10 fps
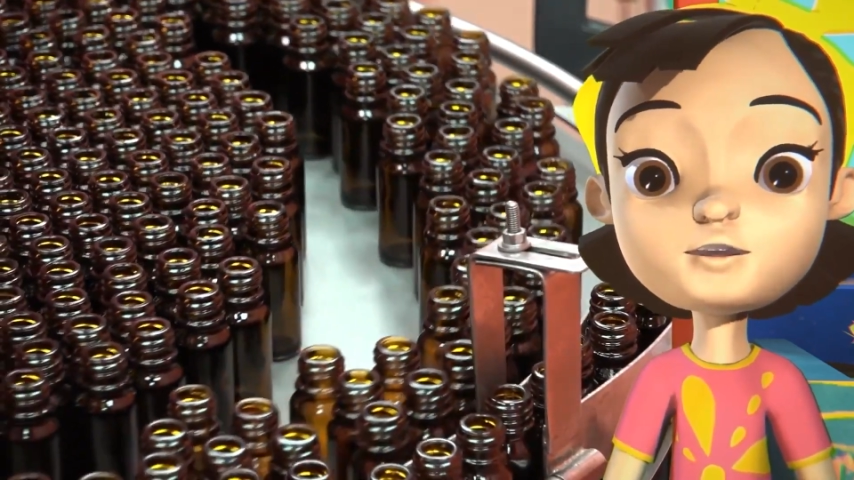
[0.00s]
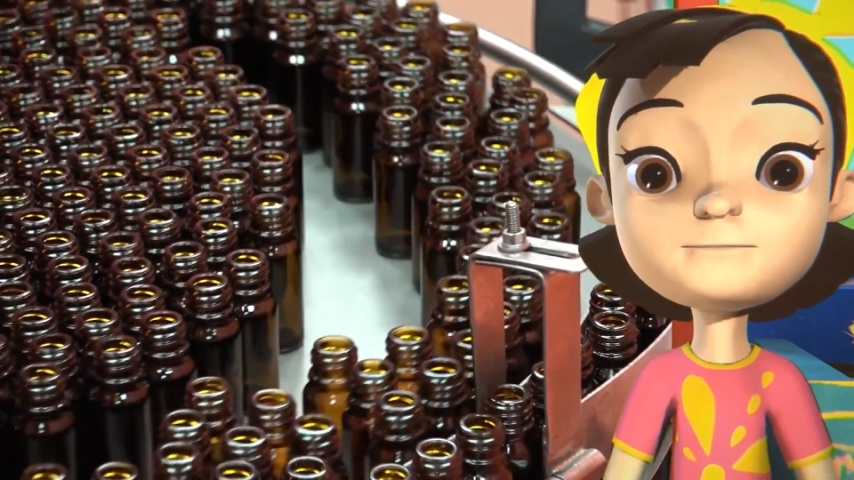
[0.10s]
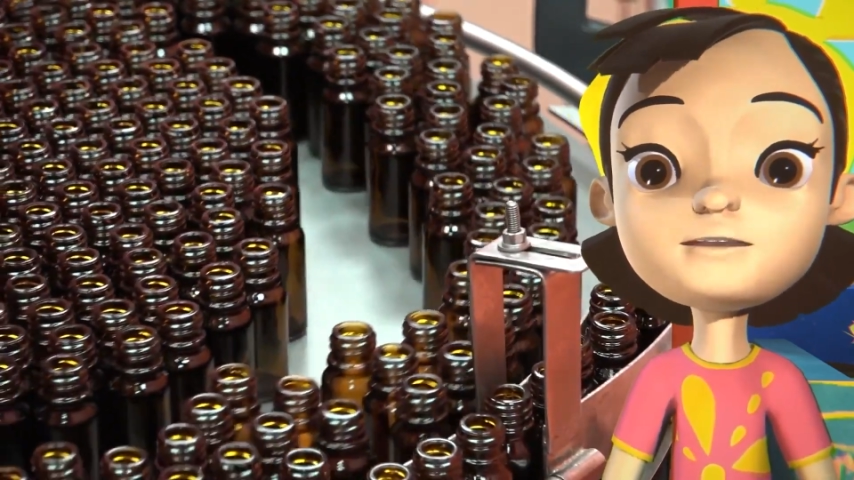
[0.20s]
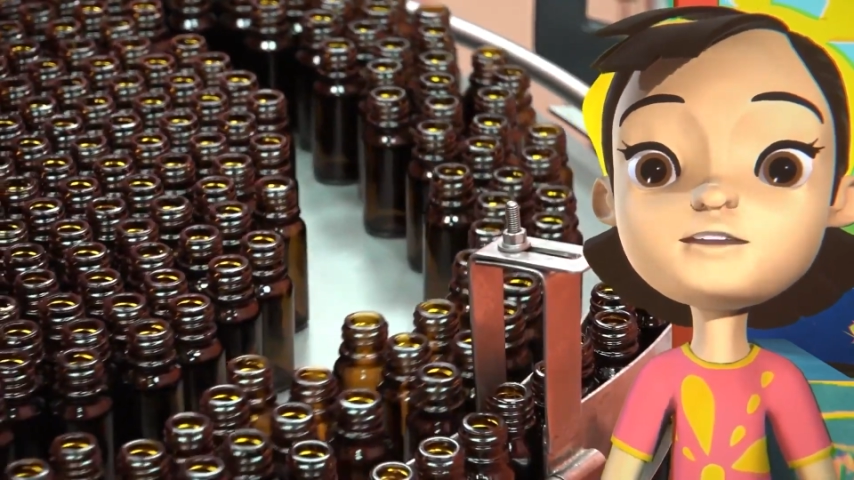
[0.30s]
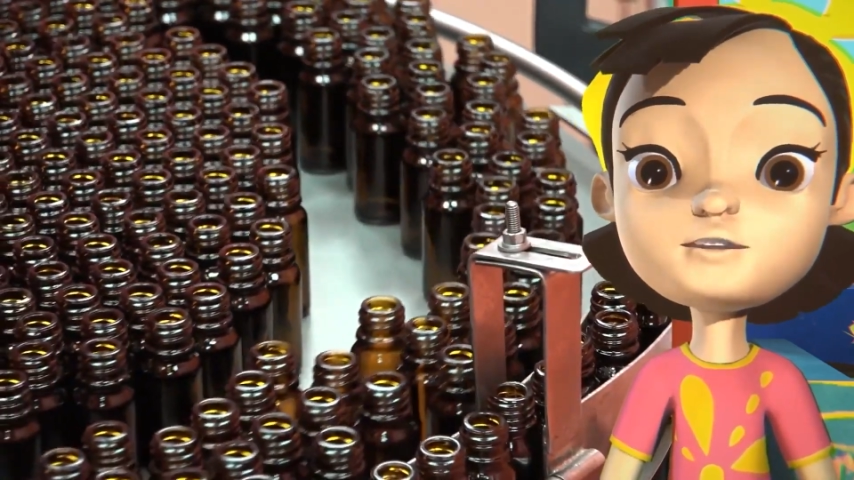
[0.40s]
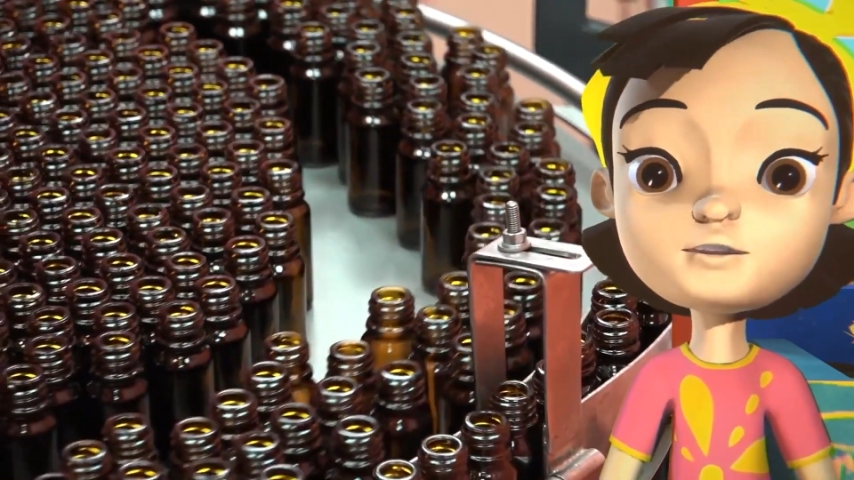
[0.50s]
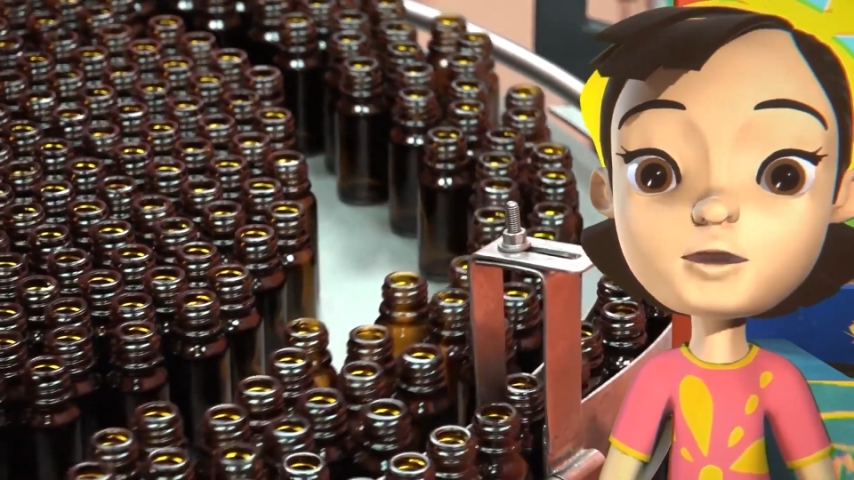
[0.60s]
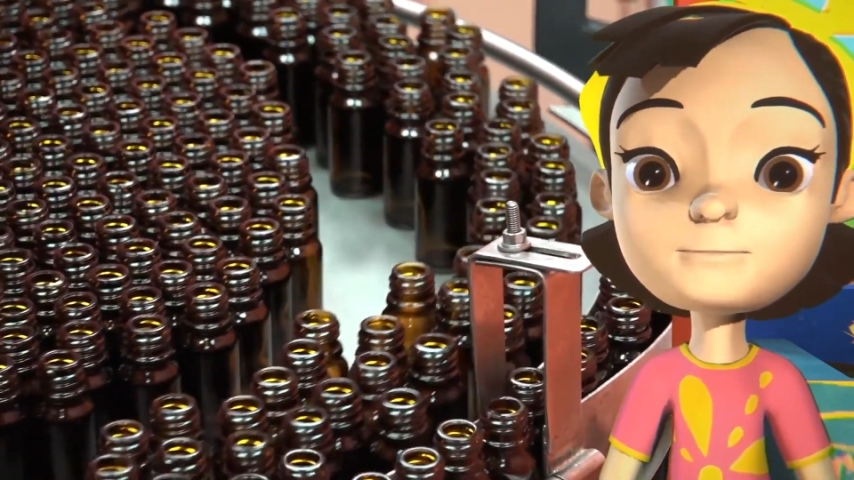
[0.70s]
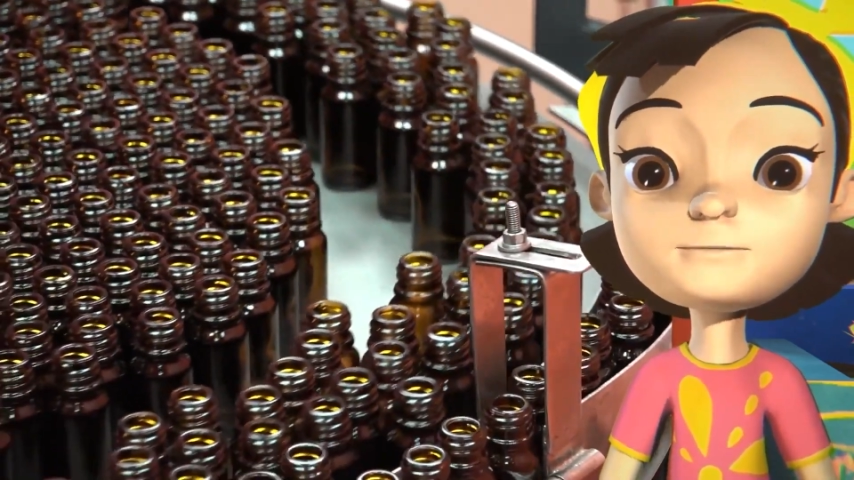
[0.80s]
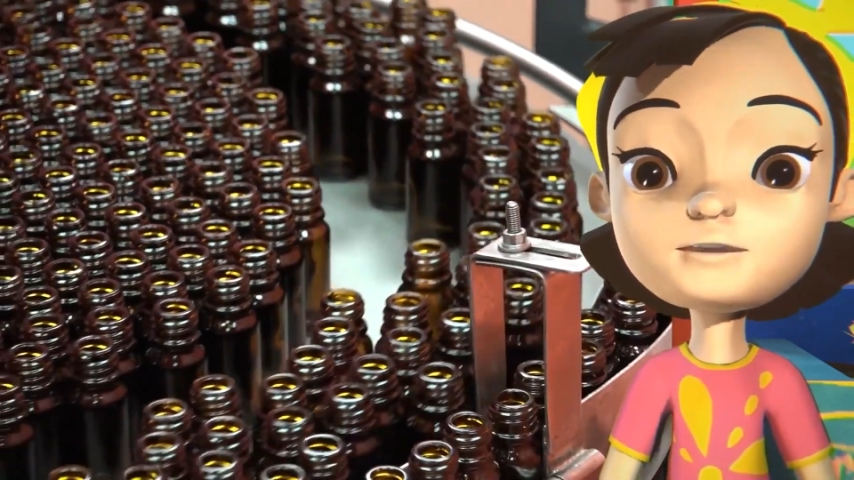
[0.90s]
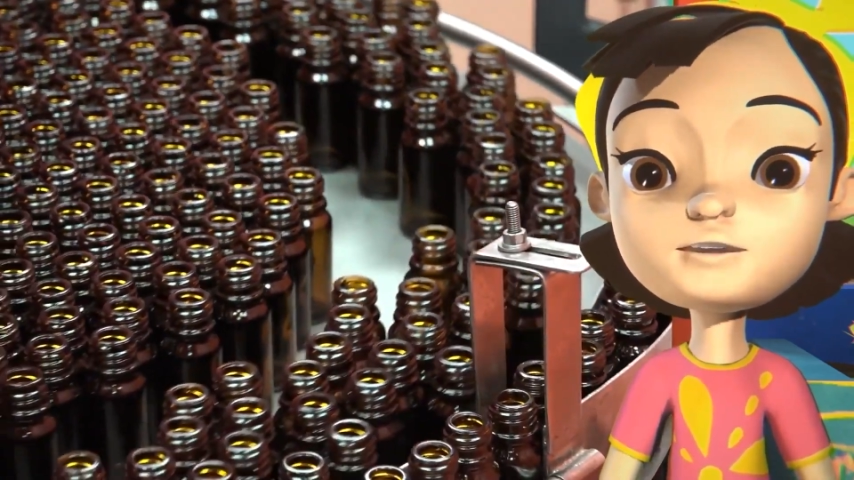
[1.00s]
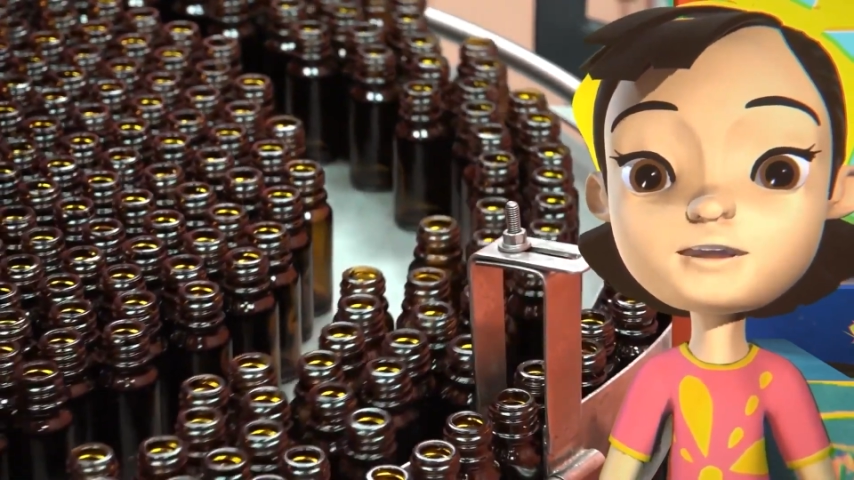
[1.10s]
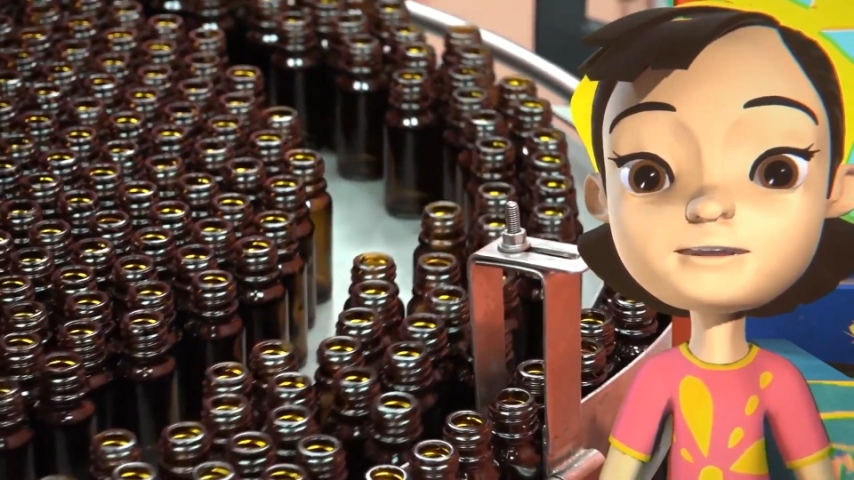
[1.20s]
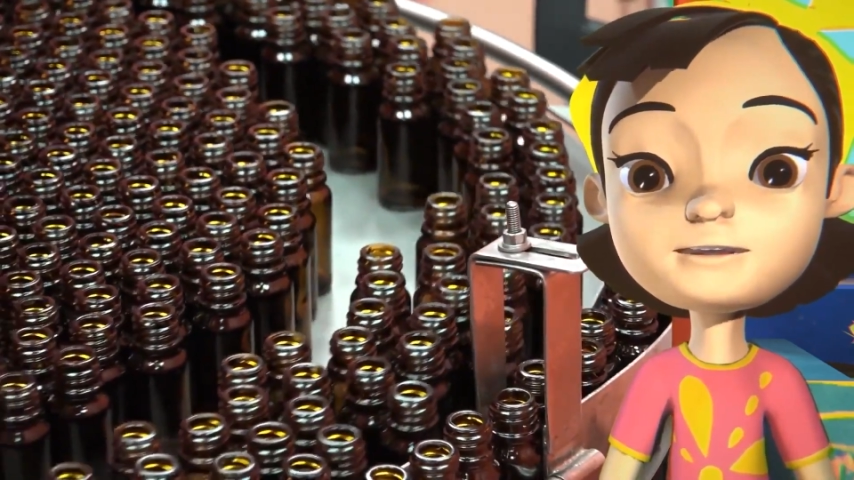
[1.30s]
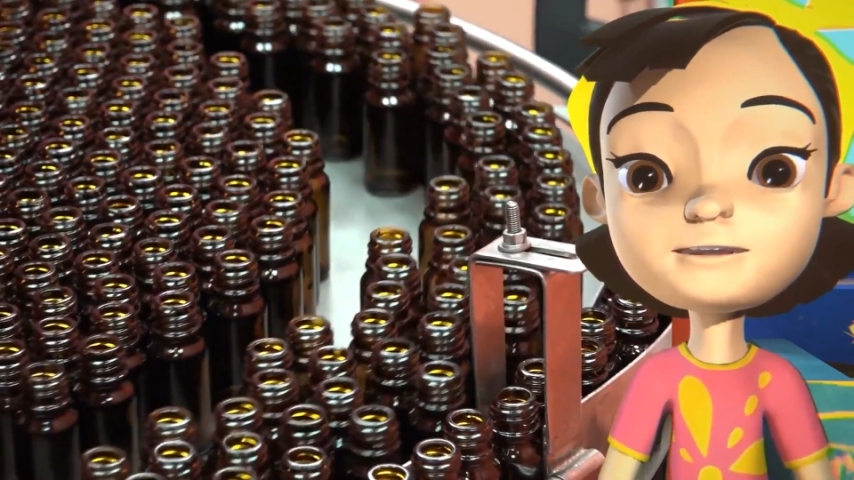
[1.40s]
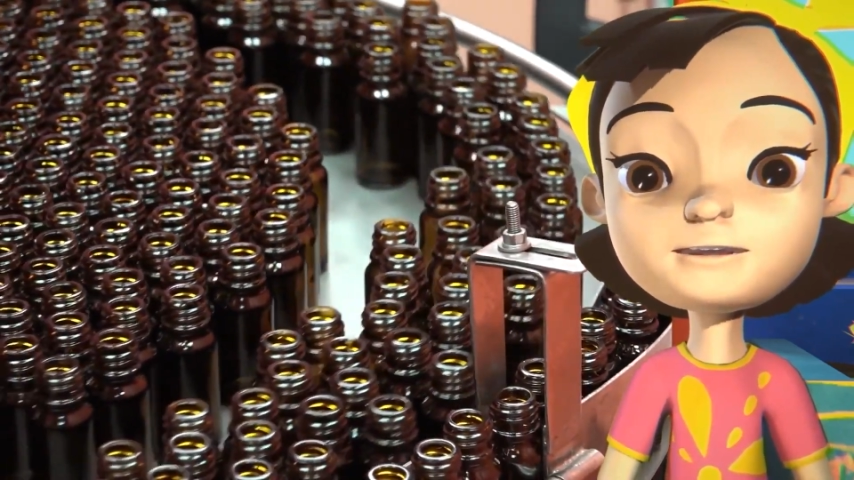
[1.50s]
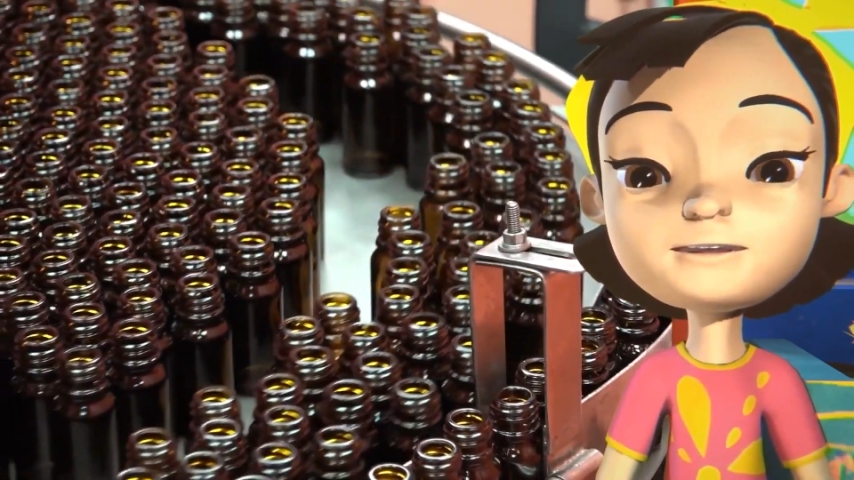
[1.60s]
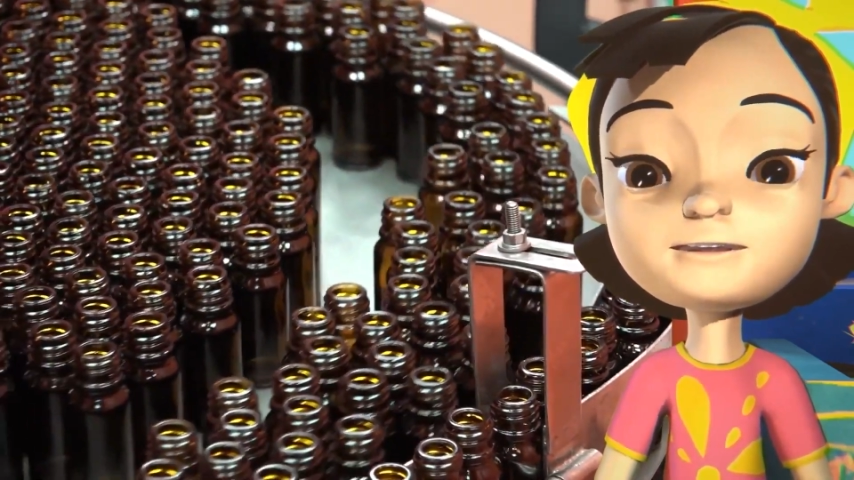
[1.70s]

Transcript: contribute to soil pollution,